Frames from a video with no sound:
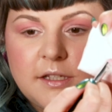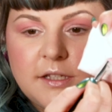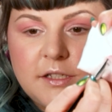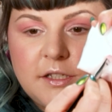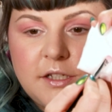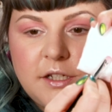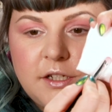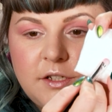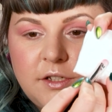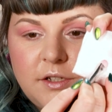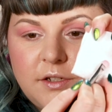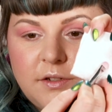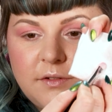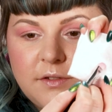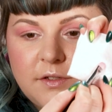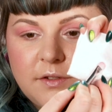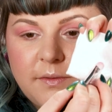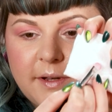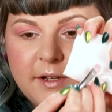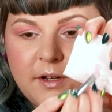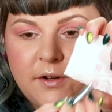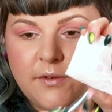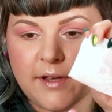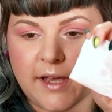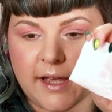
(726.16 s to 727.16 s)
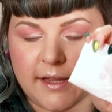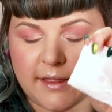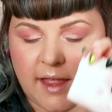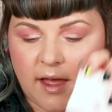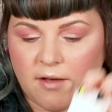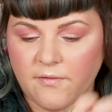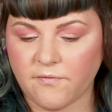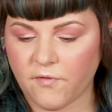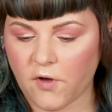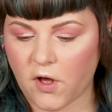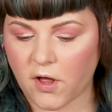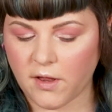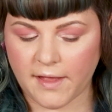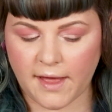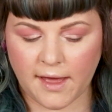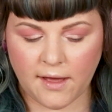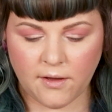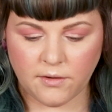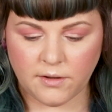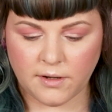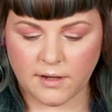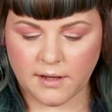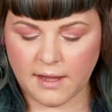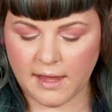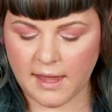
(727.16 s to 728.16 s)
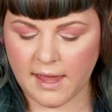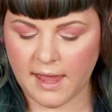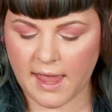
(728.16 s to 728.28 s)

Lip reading: the tissue so I don't get that fallout.